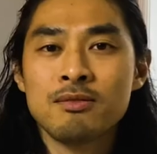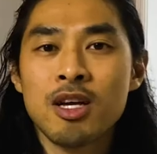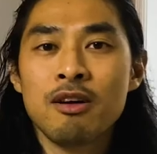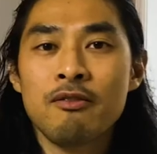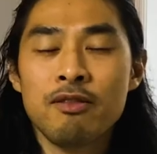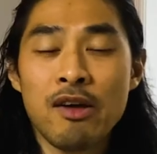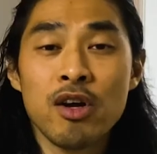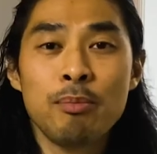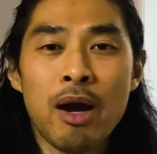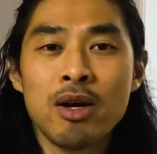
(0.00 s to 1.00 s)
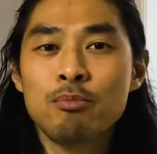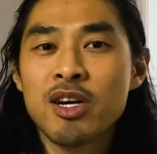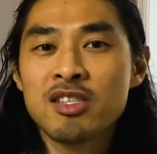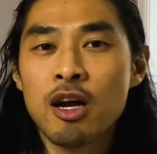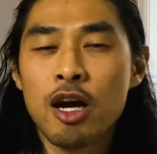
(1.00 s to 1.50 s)
Flavor pairing books
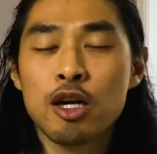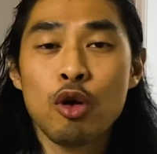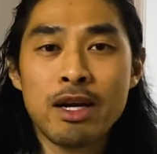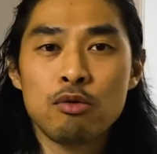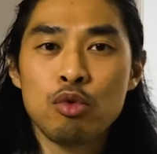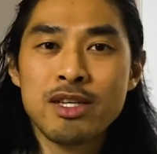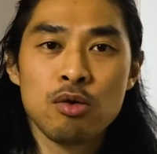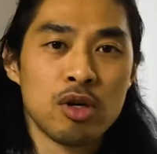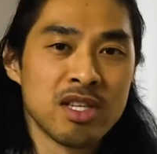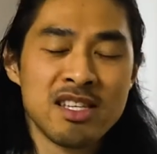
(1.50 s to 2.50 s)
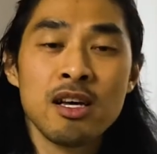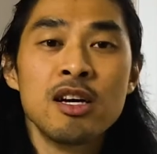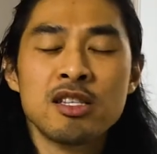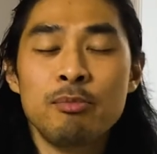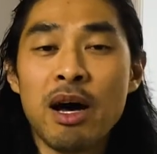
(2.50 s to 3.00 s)
are great resources to
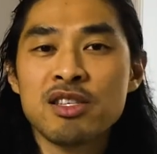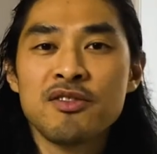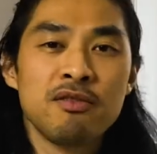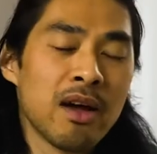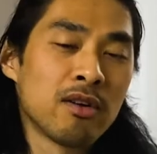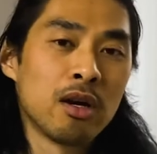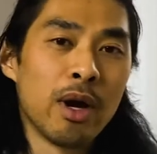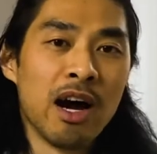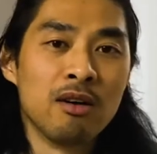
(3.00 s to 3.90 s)
bounce flavor around.